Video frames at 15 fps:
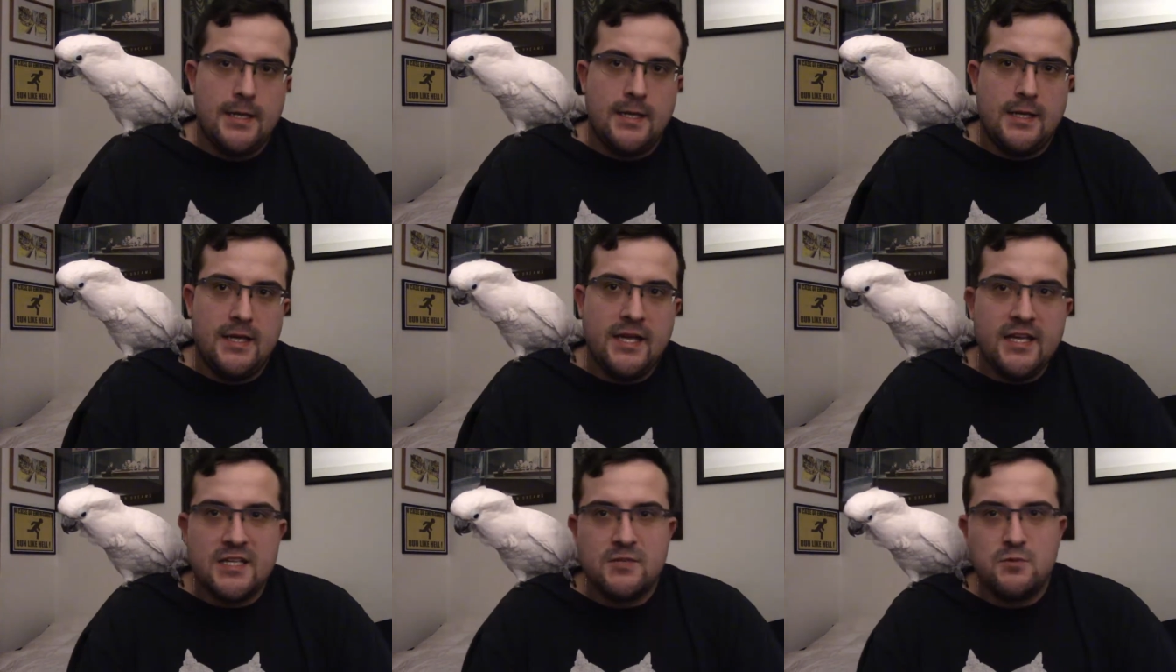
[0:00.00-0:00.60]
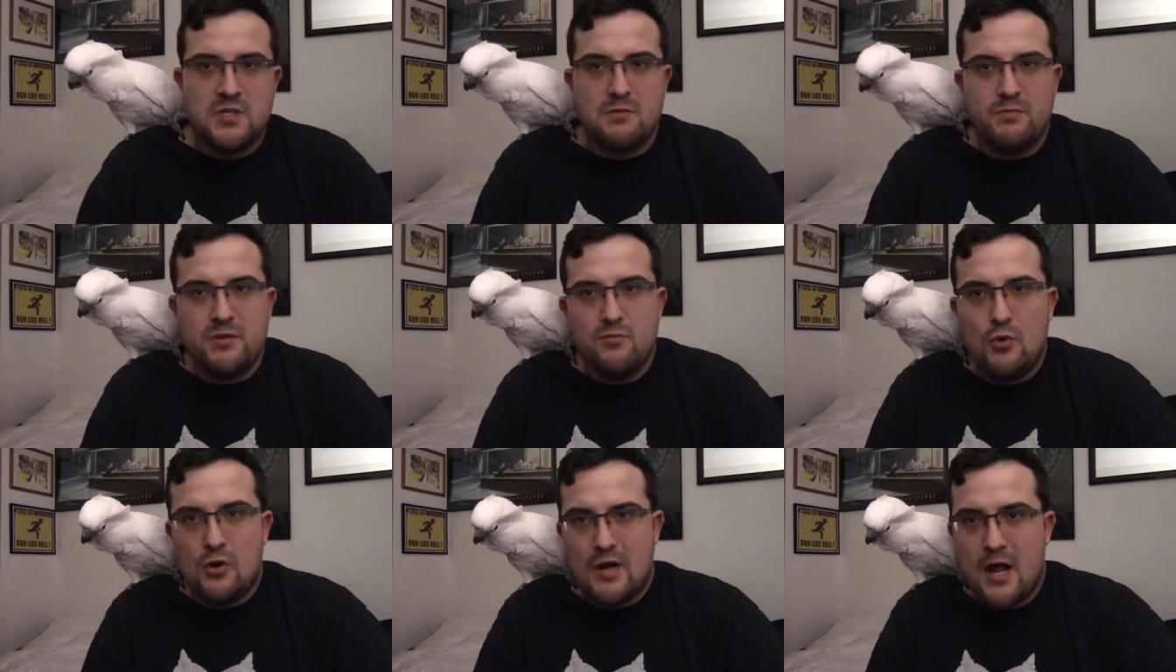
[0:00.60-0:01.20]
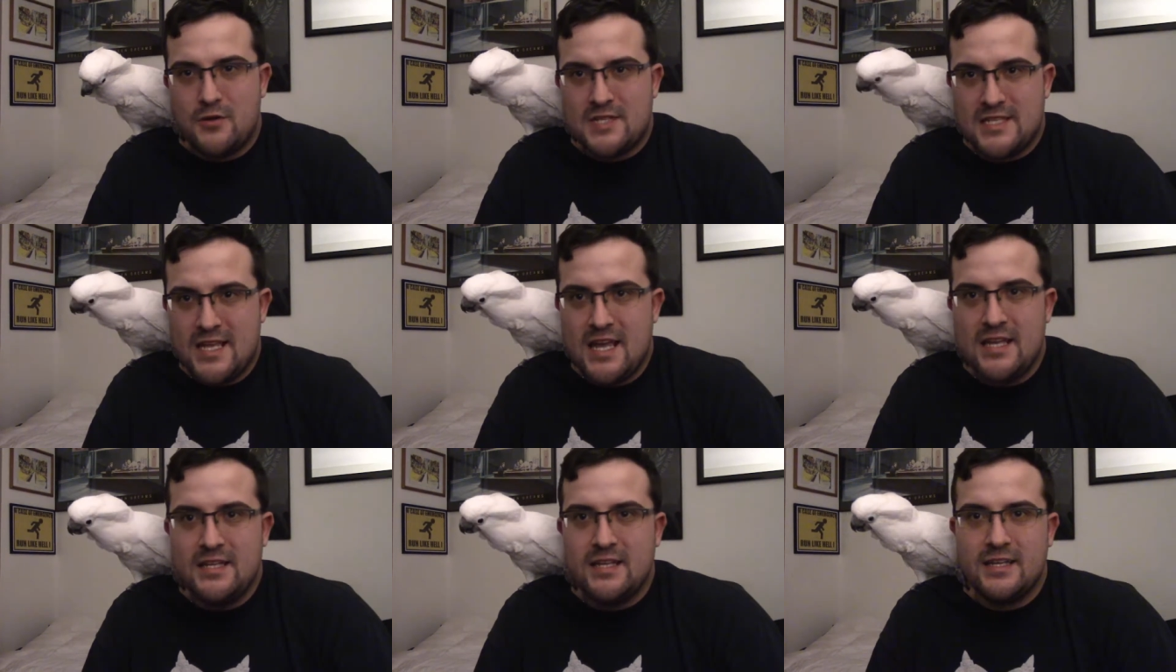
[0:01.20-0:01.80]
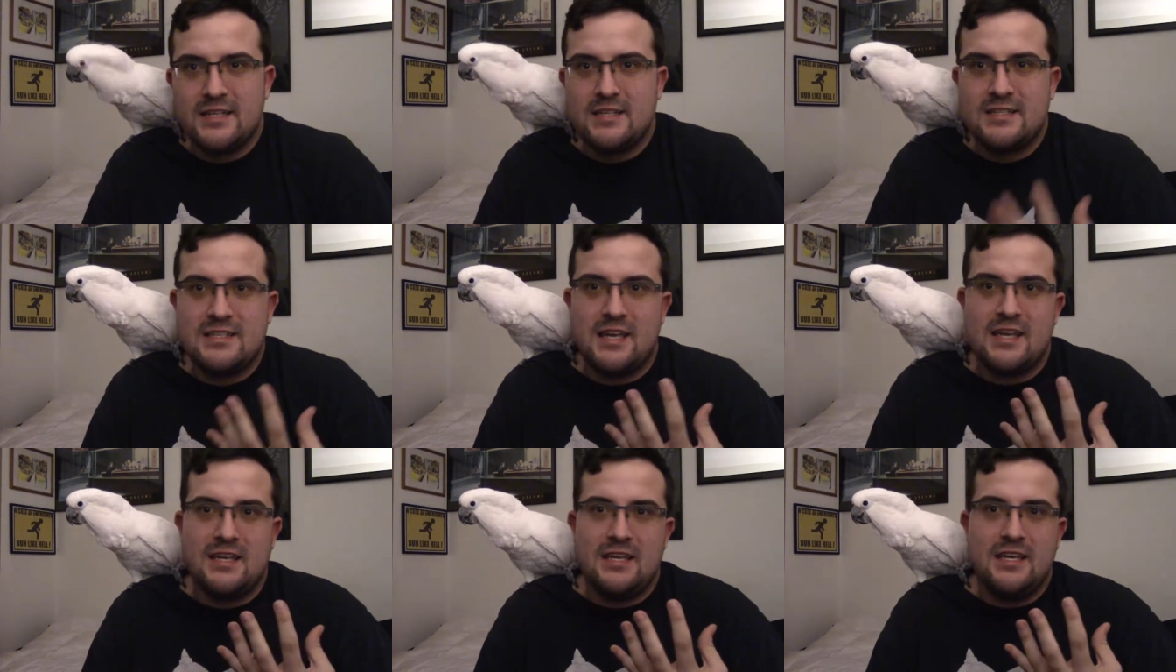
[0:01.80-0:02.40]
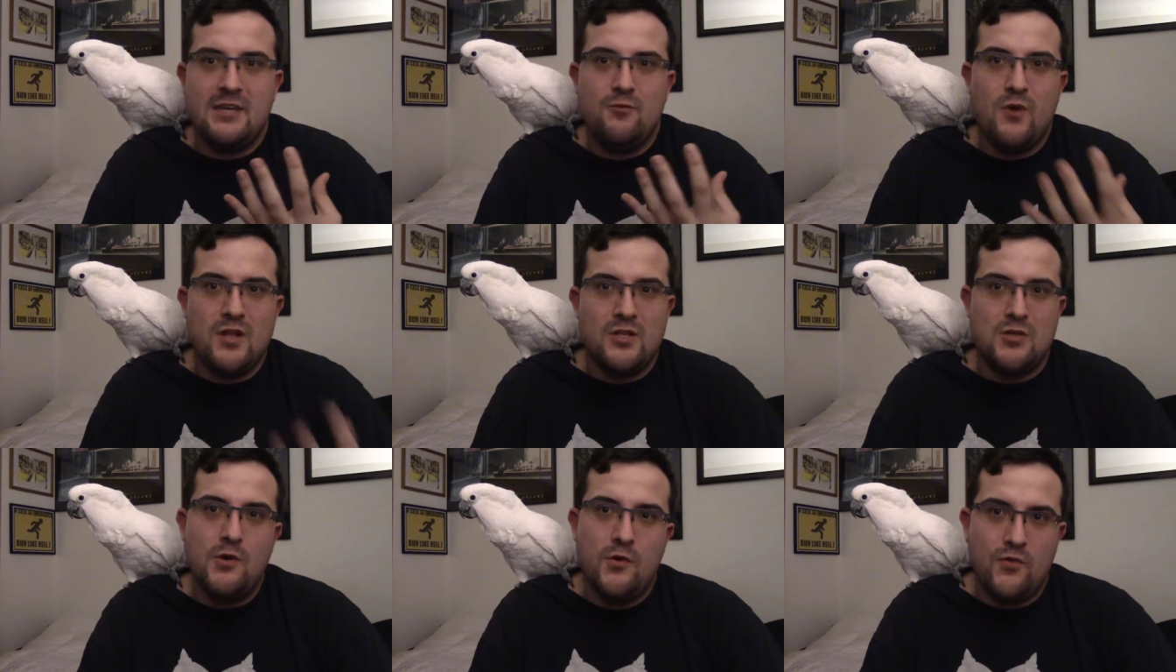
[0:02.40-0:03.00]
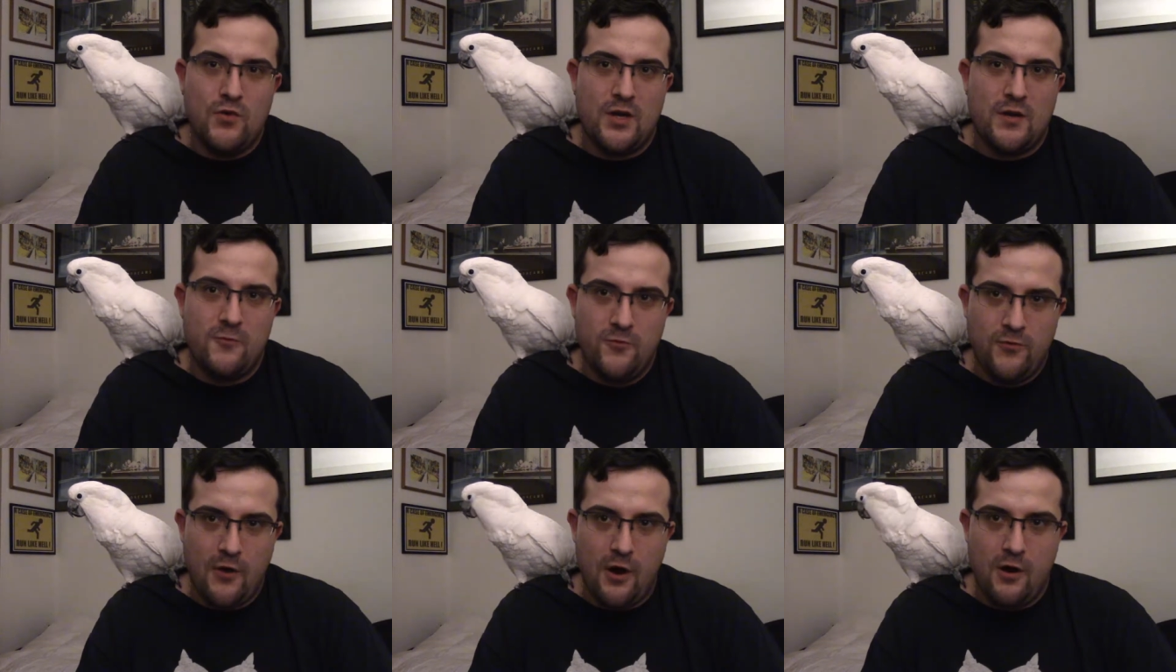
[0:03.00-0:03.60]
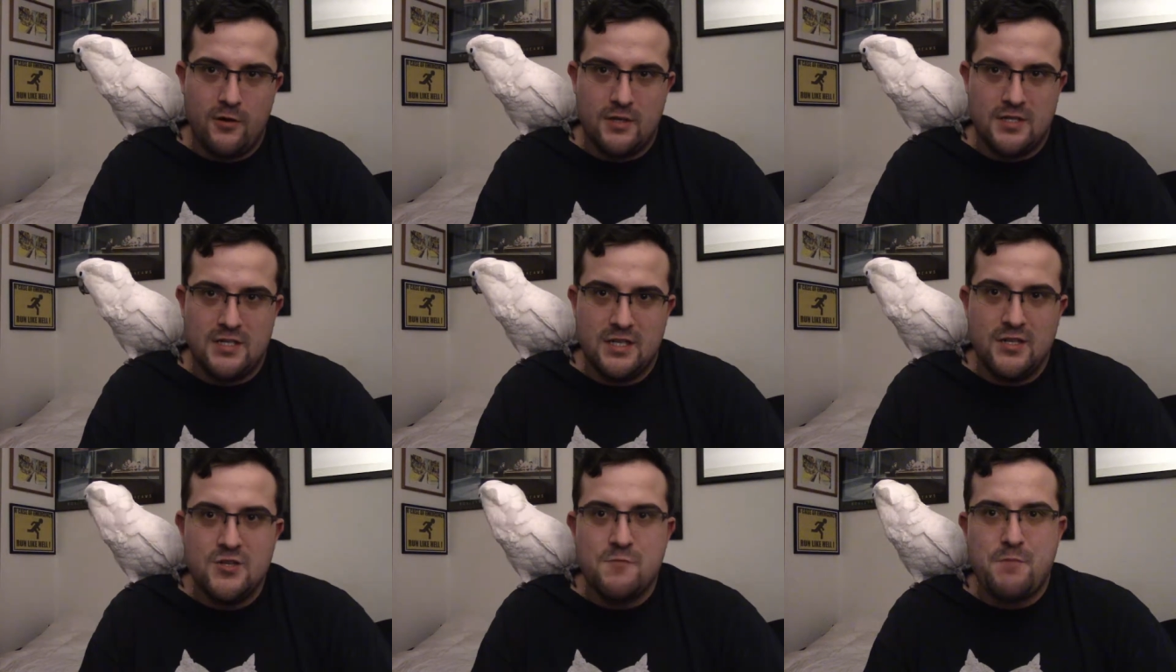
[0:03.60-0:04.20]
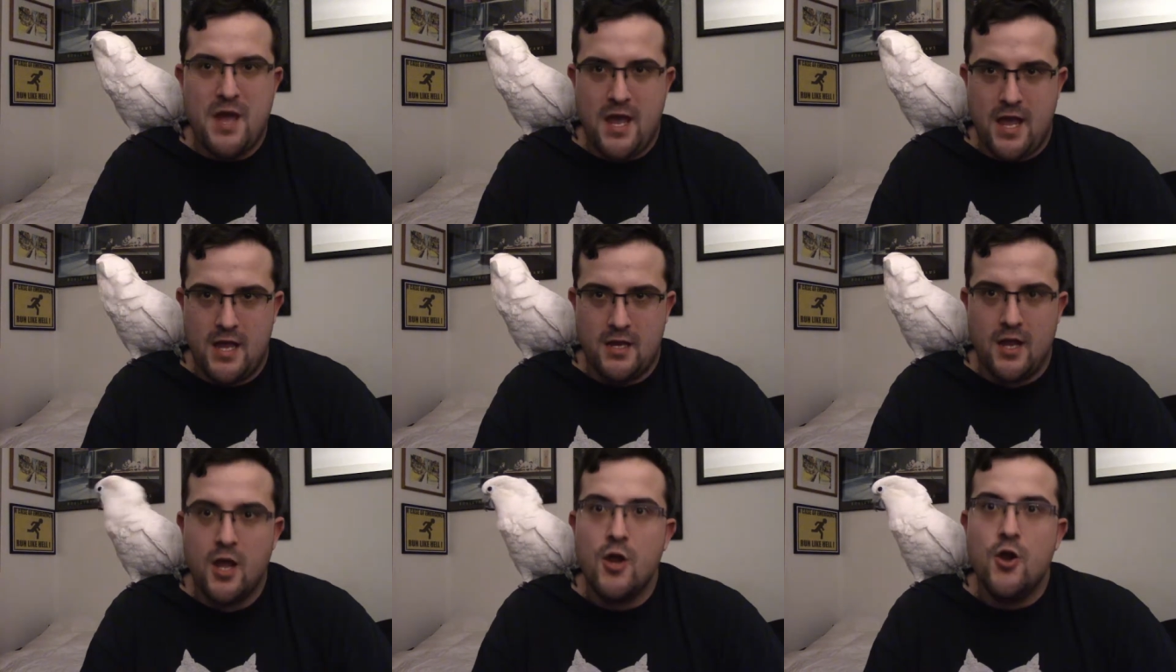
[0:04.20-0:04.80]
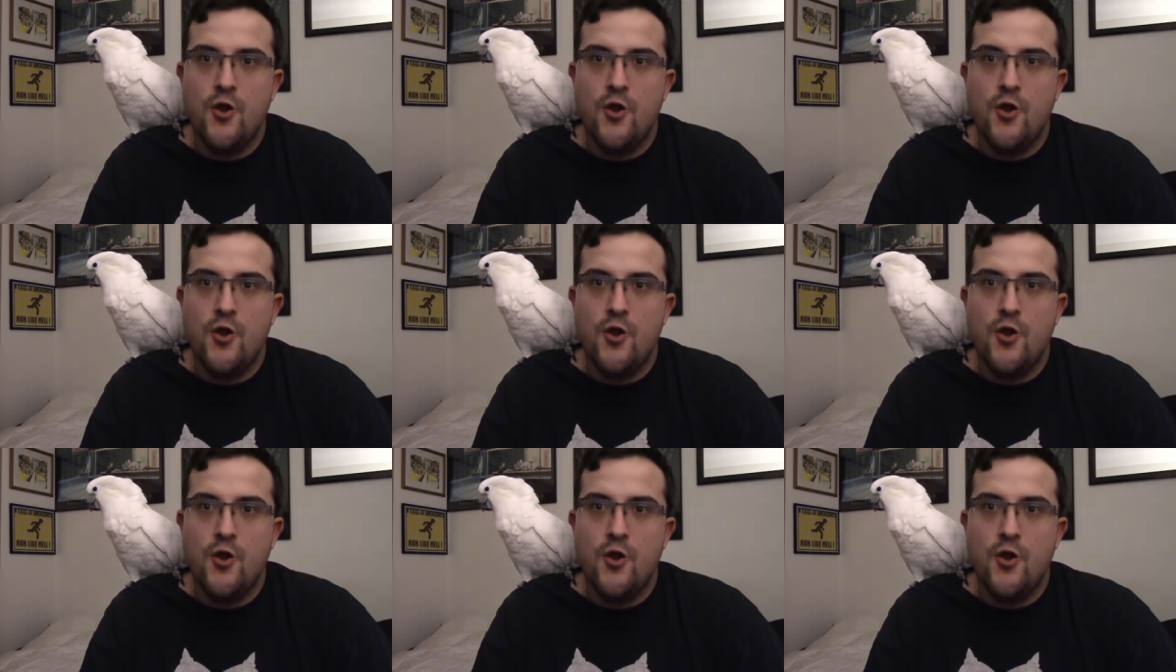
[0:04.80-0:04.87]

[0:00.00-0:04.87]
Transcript: his was a bit more outstanding because it's like he went to a freaking forest in Japan